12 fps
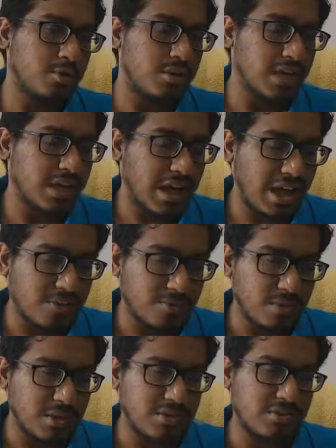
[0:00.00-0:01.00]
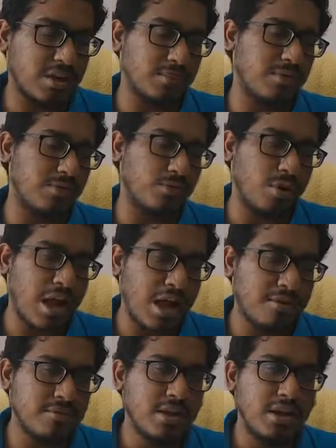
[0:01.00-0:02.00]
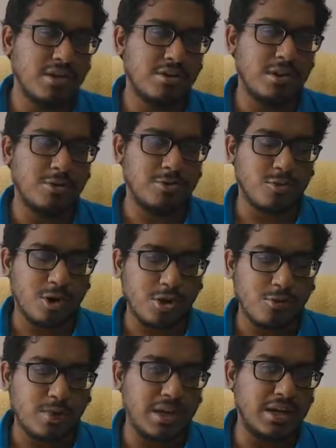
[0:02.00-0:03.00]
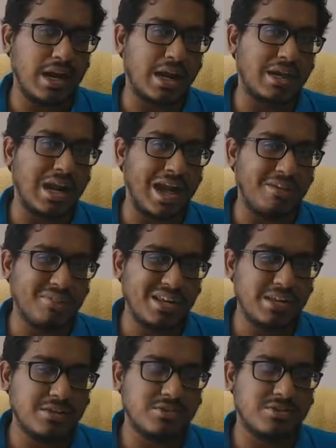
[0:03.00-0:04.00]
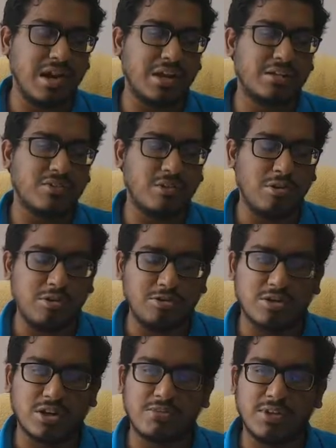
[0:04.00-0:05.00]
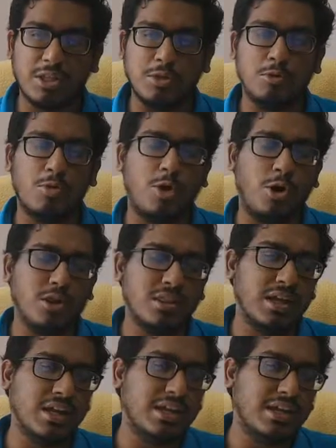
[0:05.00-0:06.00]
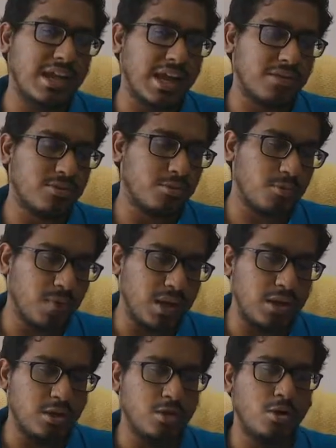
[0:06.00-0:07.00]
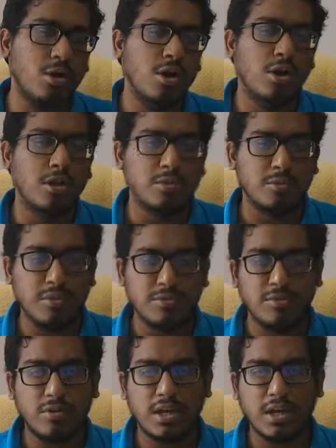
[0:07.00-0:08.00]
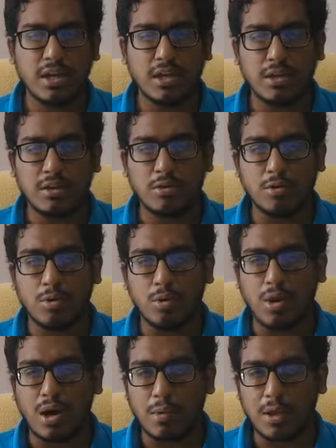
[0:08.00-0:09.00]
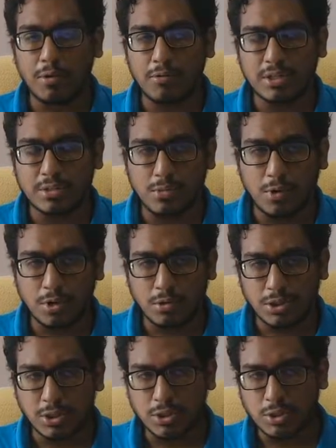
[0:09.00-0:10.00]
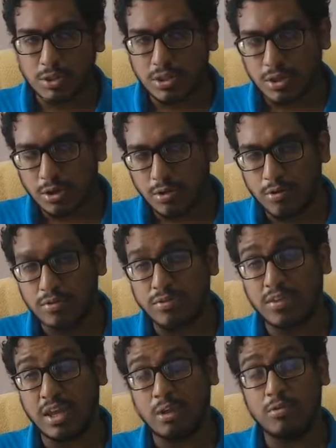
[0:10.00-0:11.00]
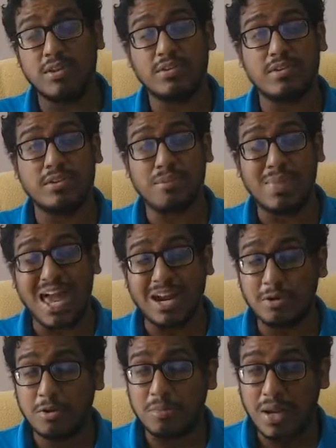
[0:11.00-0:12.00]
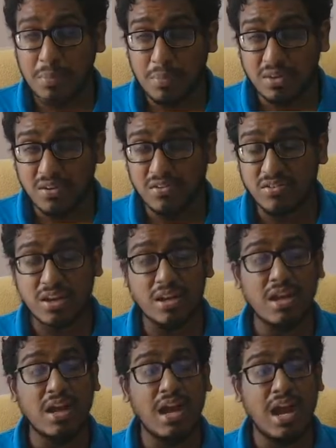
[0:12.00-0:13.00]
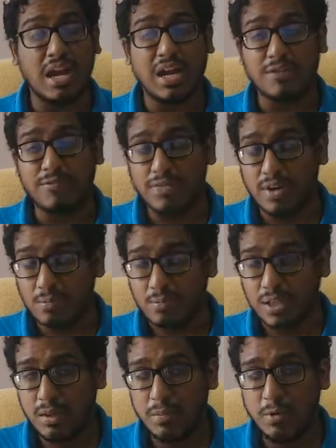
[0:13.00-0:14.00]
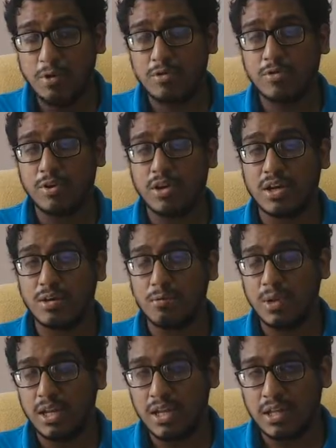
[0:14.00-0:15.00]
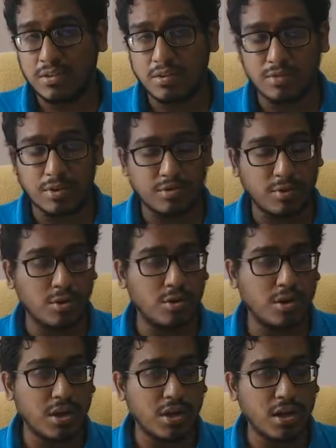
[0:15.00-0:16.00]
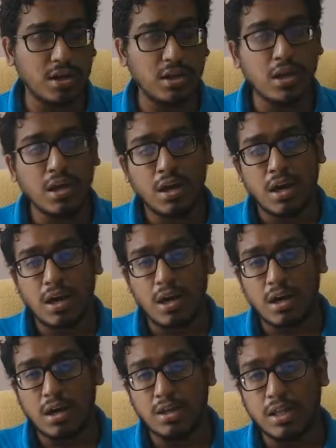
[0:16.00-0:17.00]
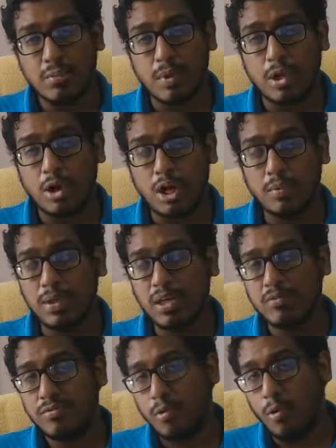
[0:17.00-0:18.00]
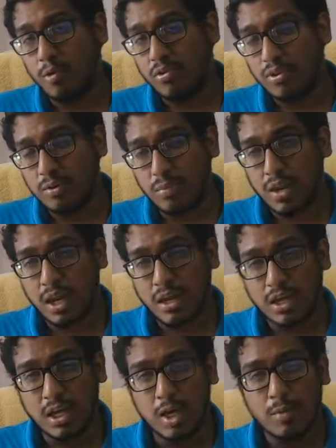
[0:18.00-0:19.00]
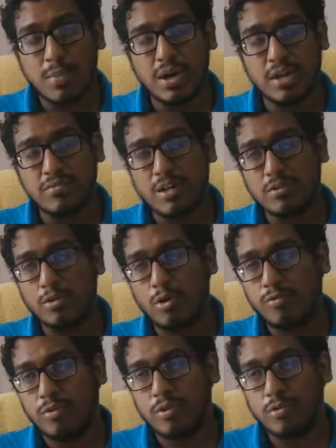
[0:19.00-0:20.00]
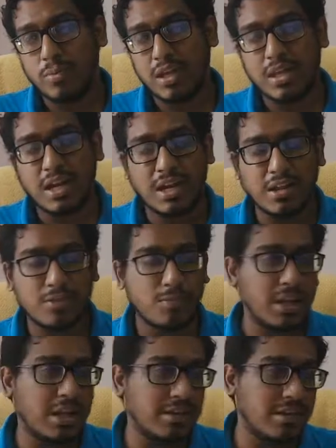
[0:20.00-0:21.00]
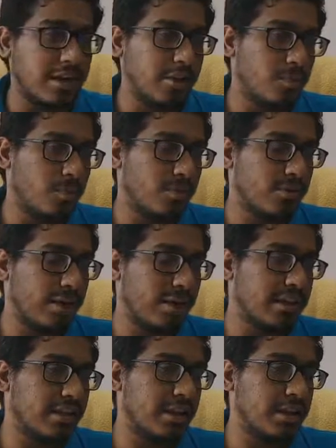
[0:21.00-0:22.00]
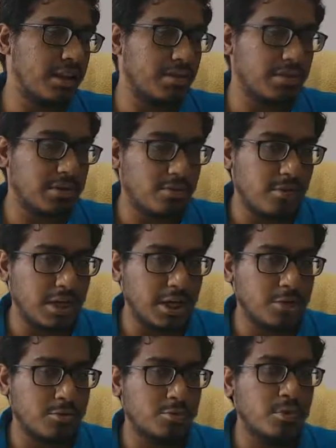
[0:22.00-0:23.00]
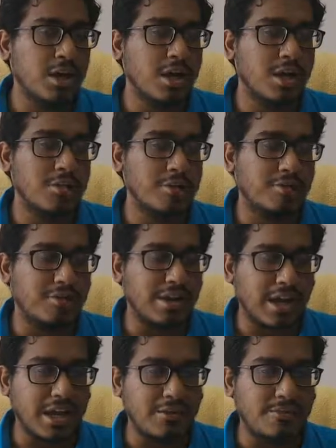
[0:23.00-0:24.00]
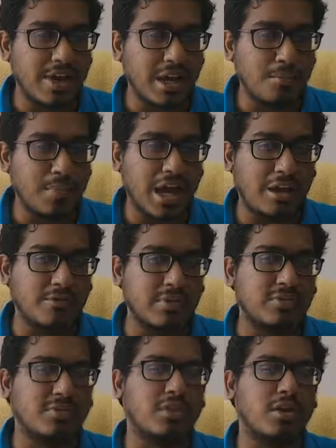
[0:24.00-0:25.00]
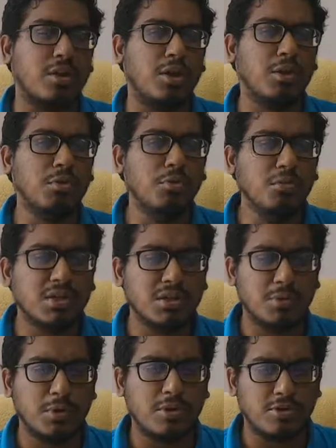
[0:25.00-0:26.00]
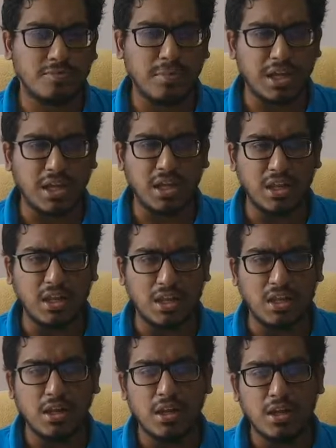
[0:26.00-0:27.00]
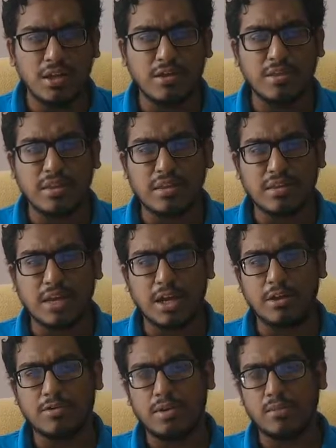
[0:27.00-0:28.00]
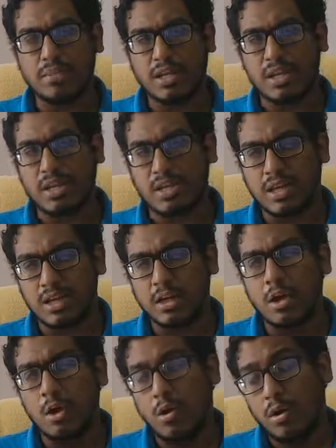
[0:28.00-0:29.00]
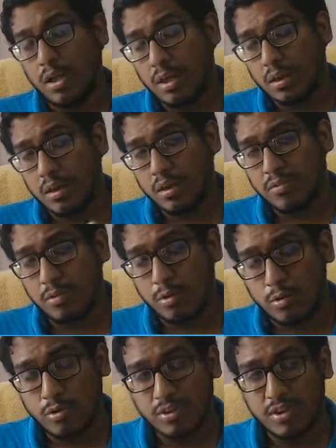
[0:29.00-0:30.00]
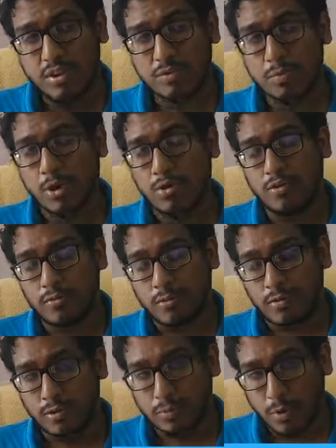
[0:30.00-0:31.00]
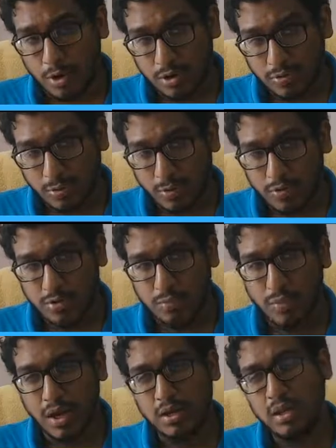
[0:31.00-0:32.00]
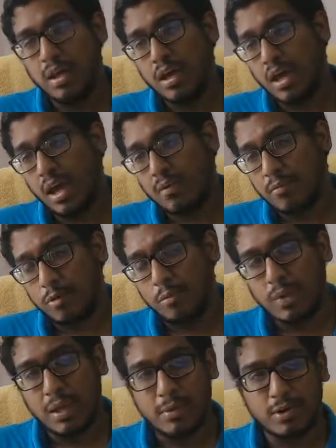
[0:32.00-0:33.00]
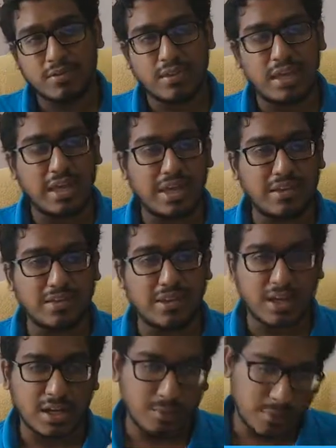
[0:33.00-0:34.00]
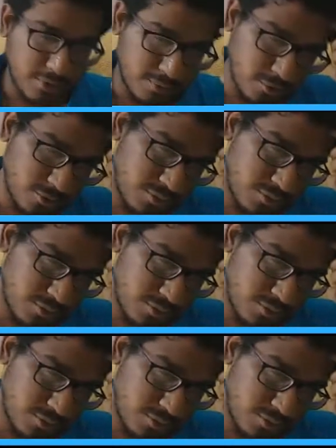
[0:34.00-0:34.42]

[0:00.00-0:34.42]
Think as much time as you have, try to solve it, and I will share the solution with you on the next video. So before I go away, I just want to say you this is a black to play position, and I flipped the board for your convenience. And if you look at it, there may not be a forced mate, but if there's no forced mate, that does mean it's like most likely the continuation would lead to a line where black wins a huge amount of material and kind of something like that. And if you do see spot a forced mate, I won't be able to say like exact number of moves.